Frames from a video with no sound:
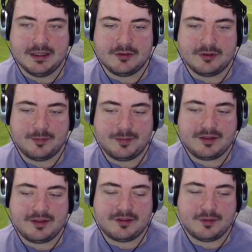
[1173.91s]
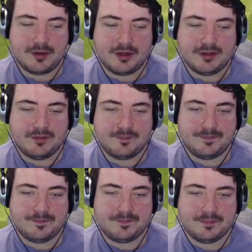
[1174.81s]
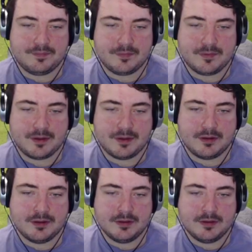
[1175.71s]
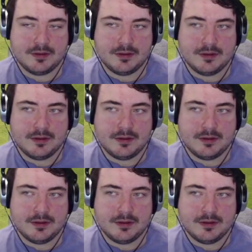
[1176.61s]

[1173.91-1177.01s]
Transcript: so a bit disappointing. He was fishing for that.